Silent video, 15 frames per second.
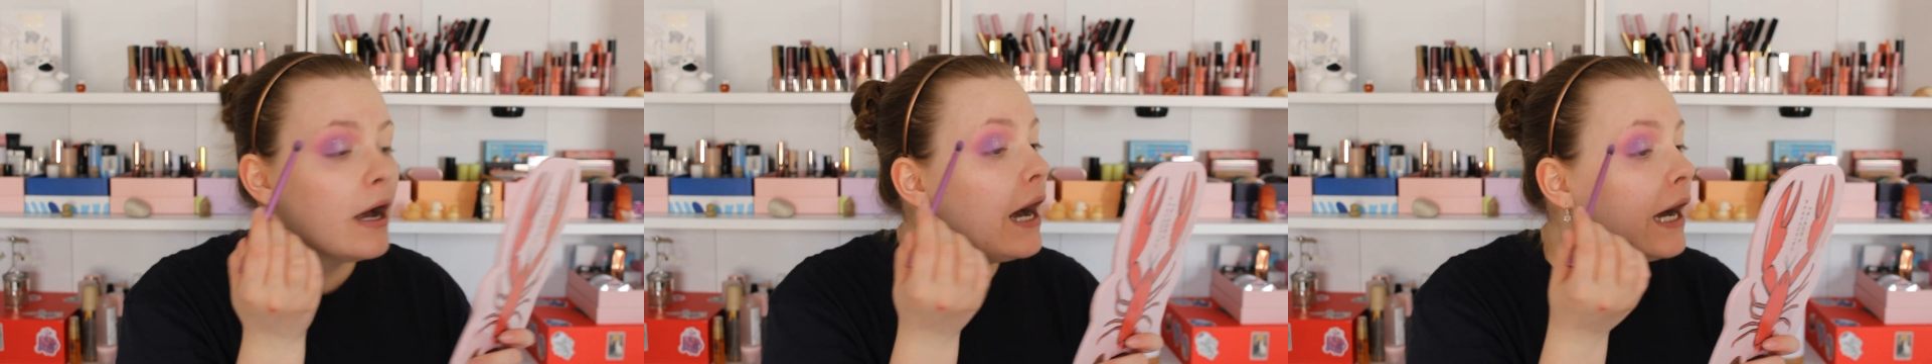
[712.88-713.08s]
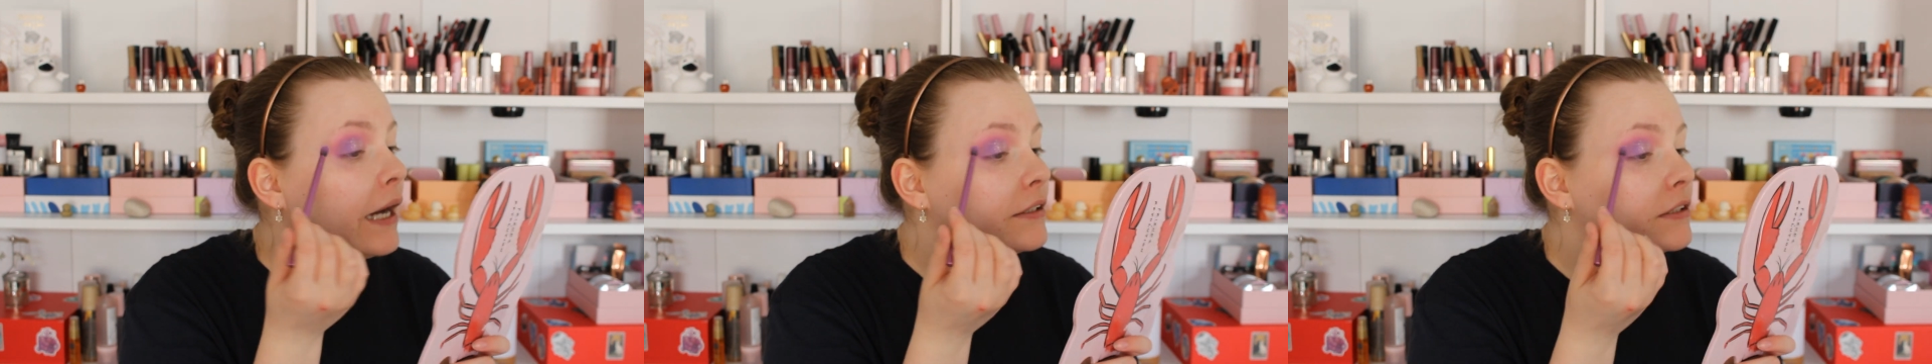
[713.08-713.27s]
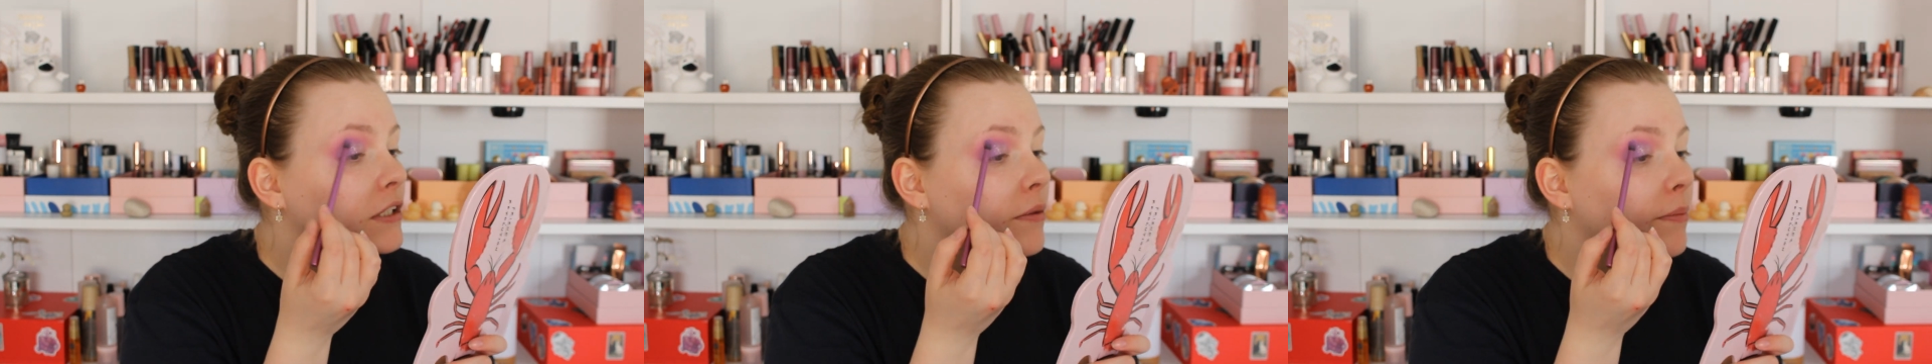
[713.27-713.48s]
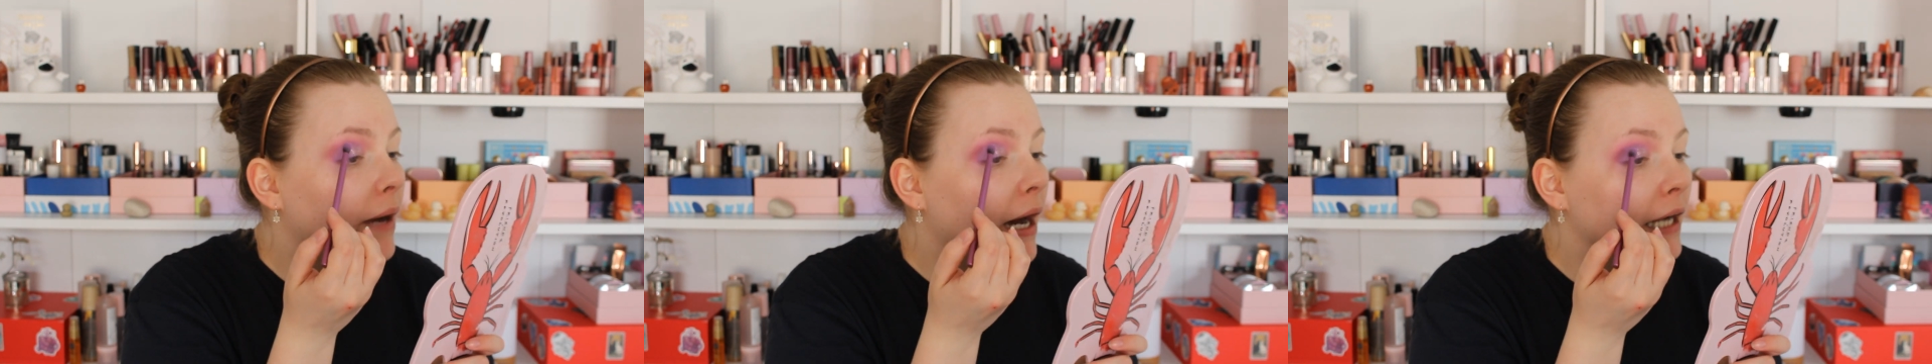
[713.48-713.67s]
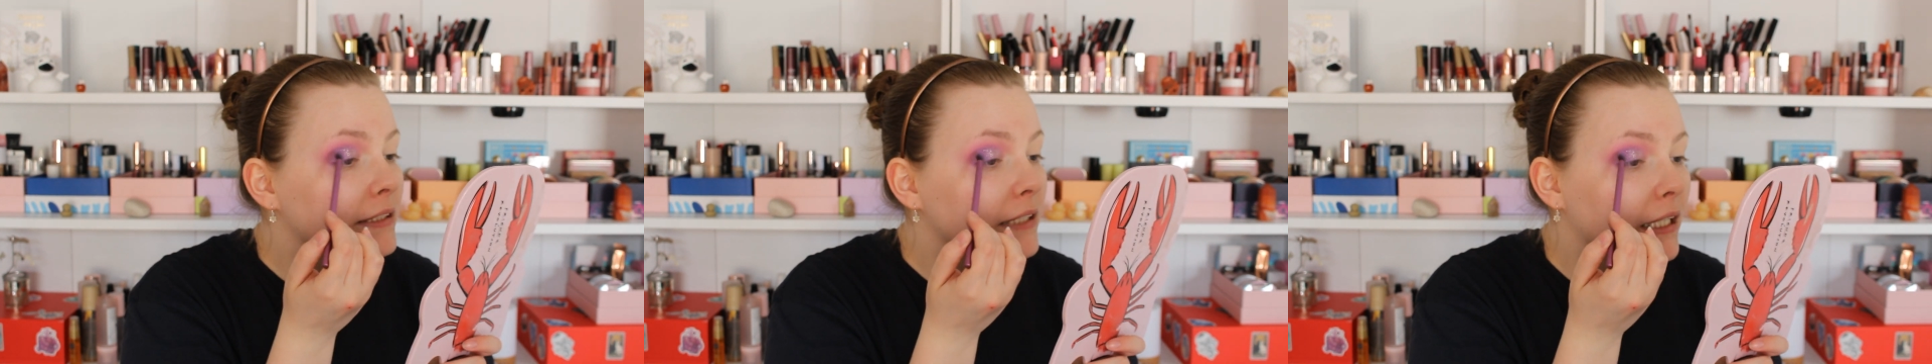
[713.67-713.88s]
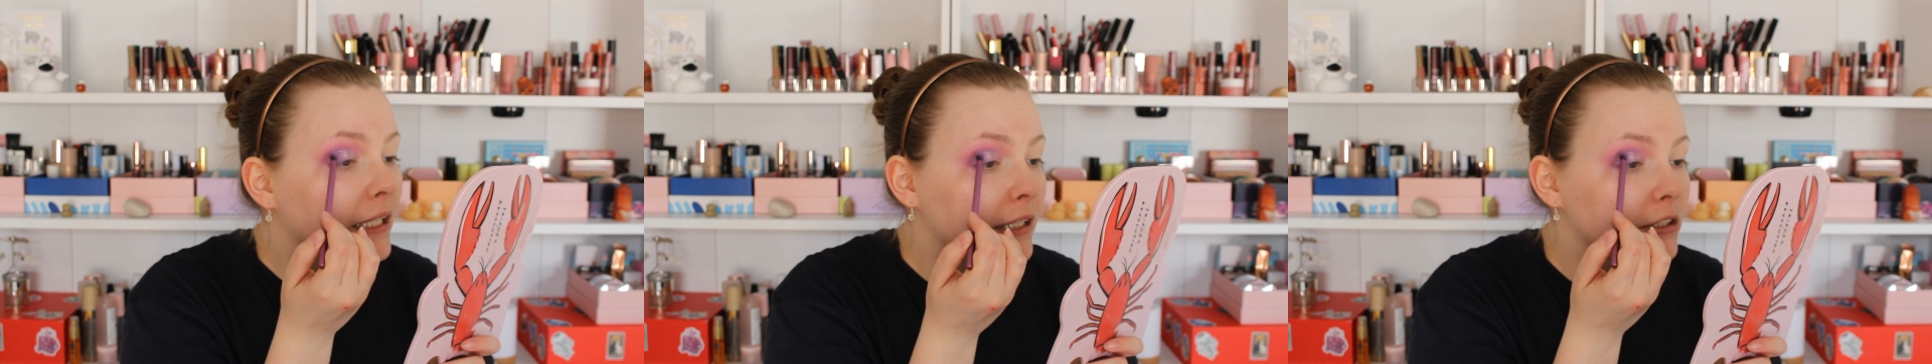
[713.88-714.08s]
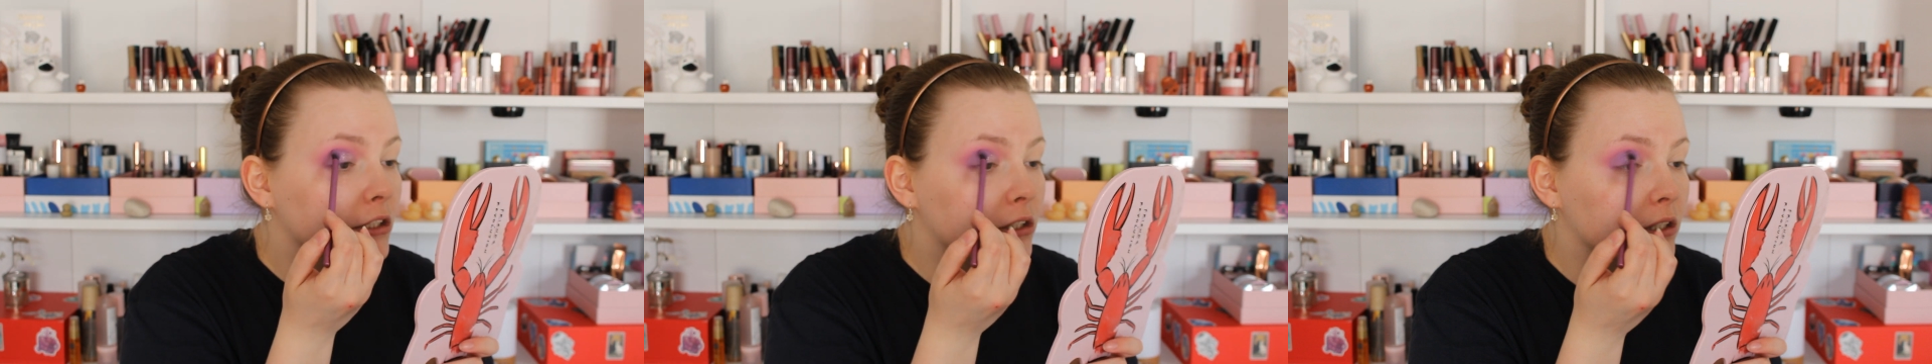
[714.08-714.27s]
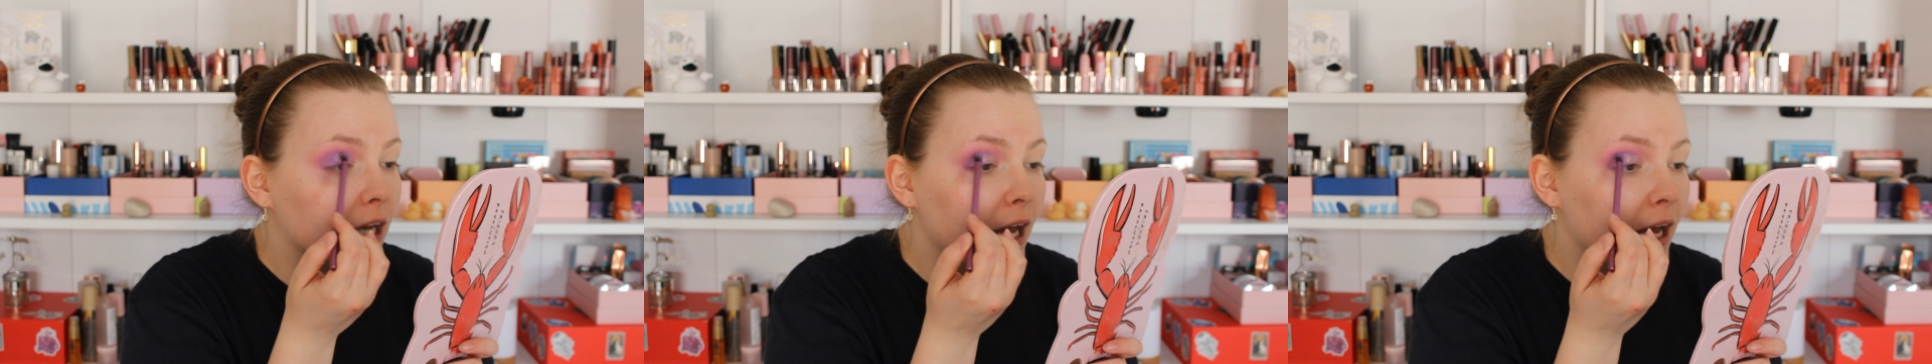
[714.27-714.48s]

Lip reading: and the matte, and then just